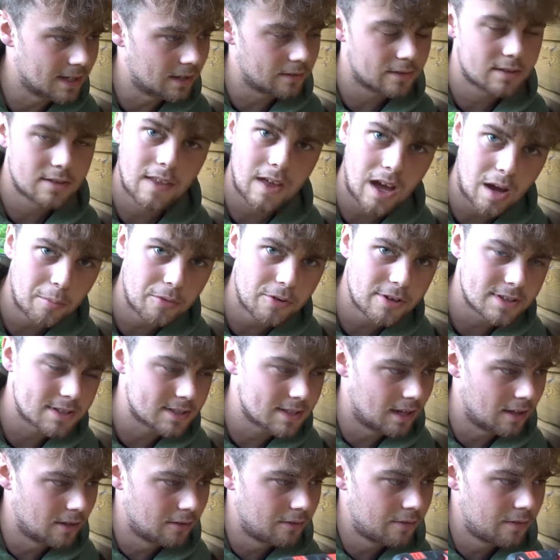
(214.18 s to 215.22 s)
So the hammer
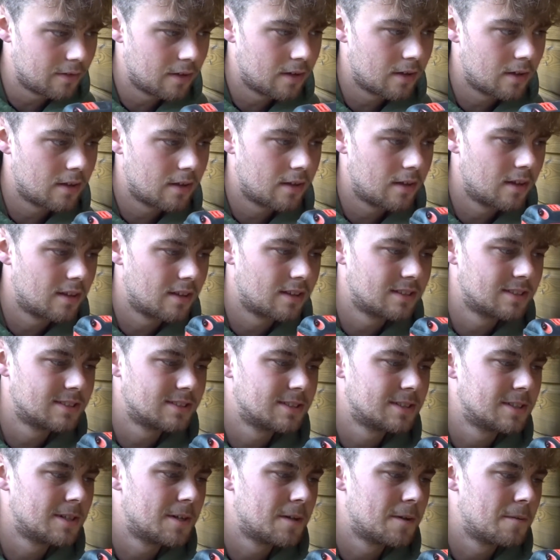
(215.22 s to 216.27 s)
itself,
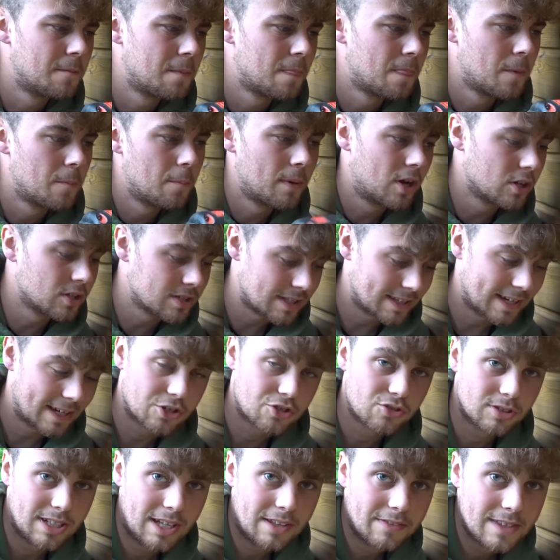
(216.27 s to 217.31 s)
because of the
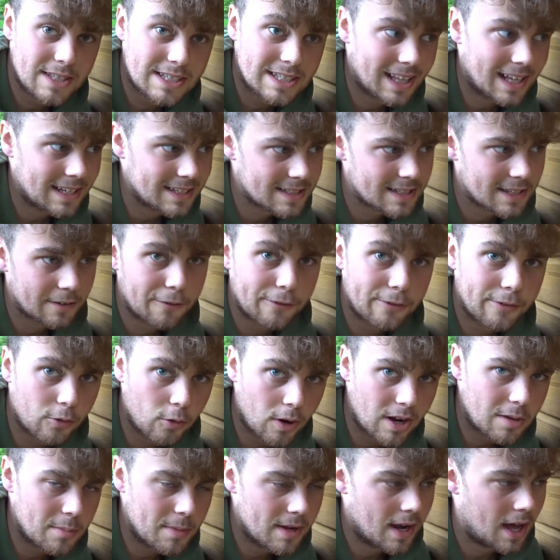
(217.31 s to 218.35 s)
extra length, is classed as a
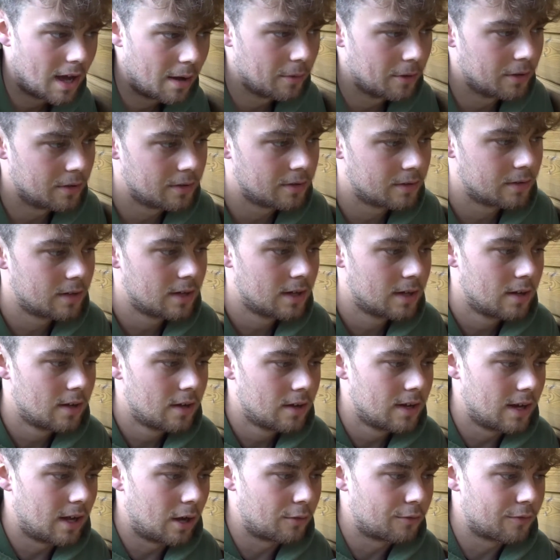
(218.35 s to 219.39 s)
framing hammer.
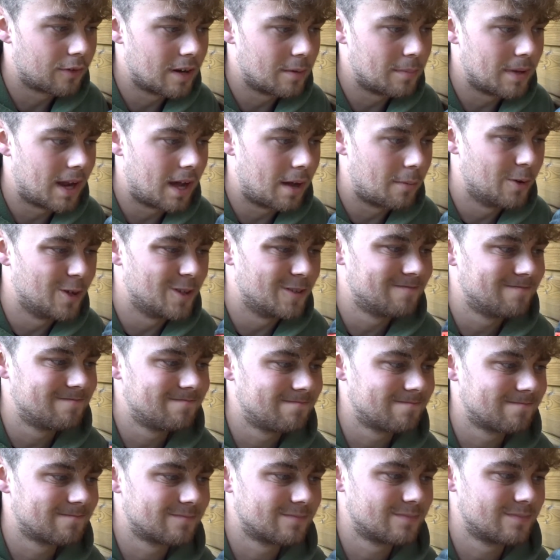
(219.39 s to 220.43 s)
Now a framing hammer
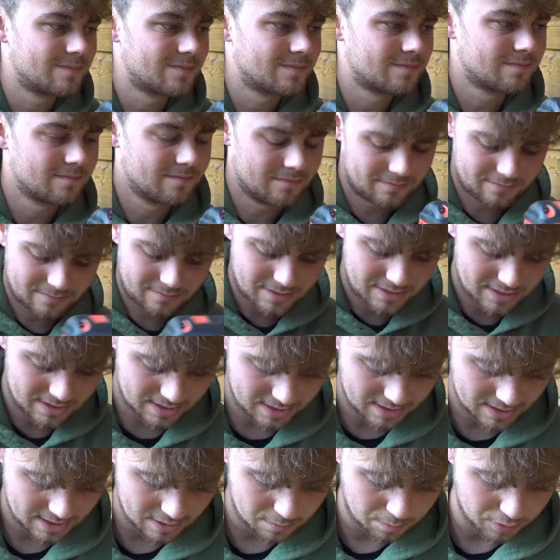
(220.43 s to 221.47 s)

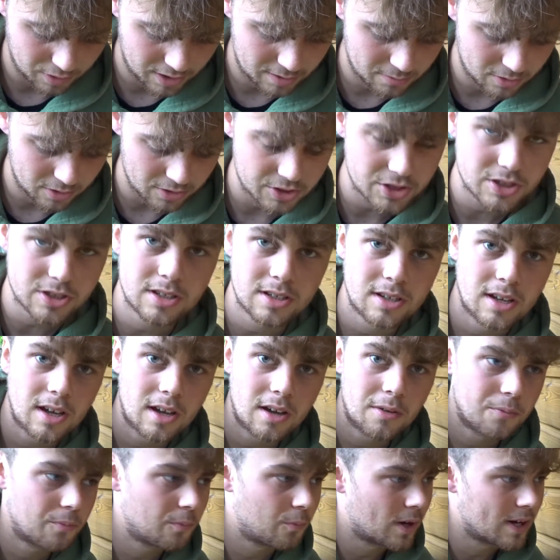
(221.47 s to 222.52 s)
is pretty much
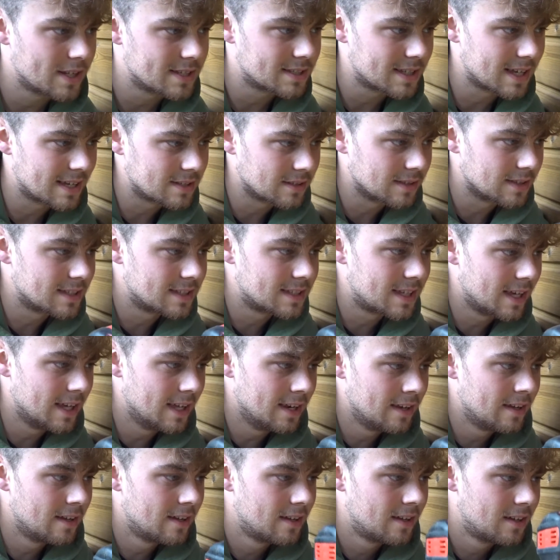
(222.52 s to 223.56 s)
what it says on the tin,
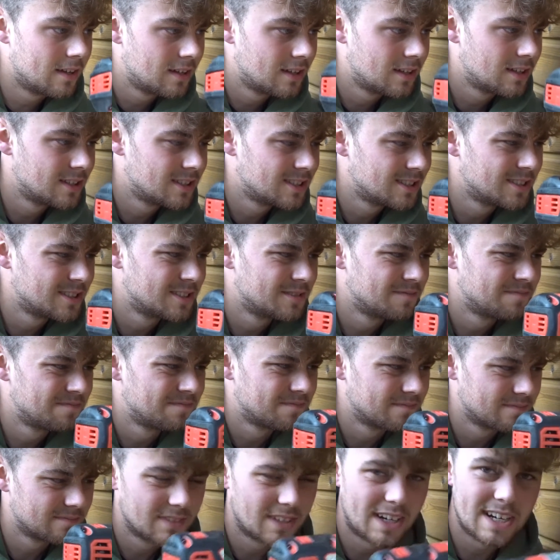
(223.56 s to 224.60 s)

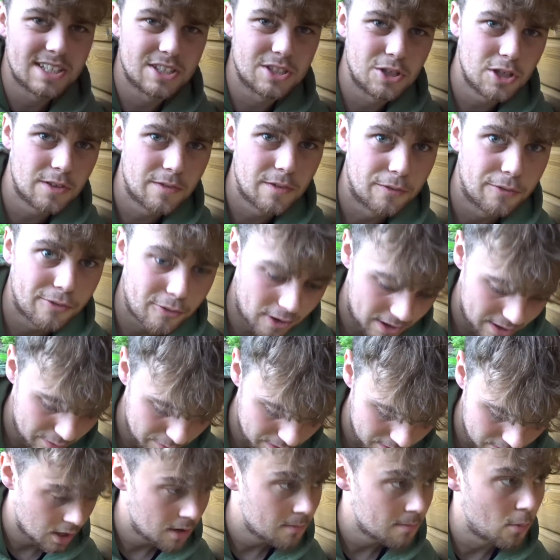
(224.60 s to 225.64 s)
and it's used for
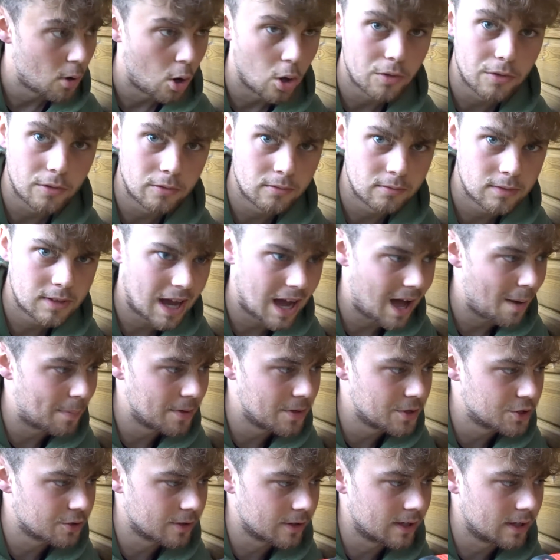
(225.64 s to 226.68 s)
framing more than
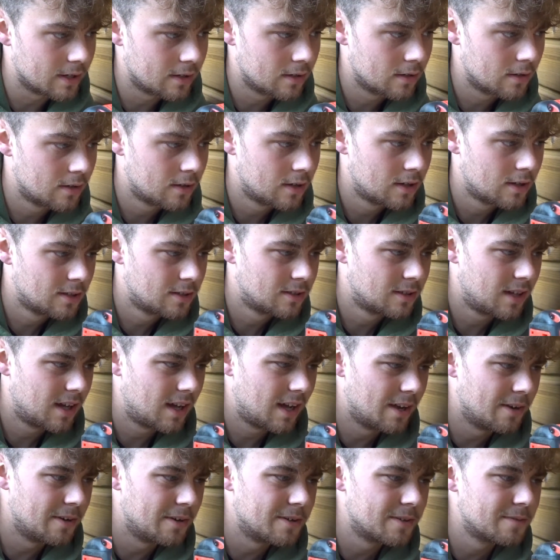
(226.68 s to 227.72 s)
carpentry
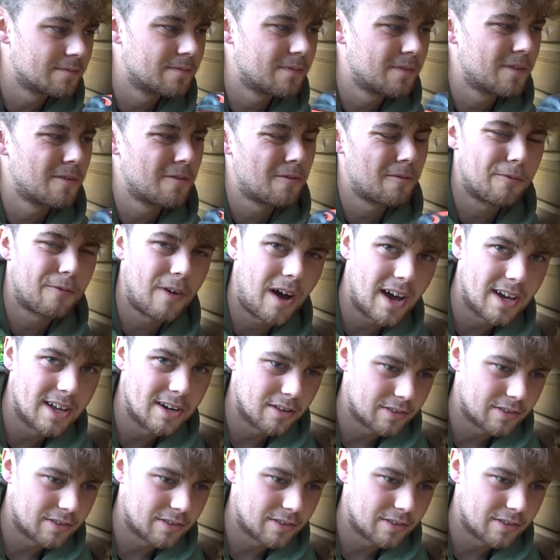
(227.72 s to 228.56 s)
and finer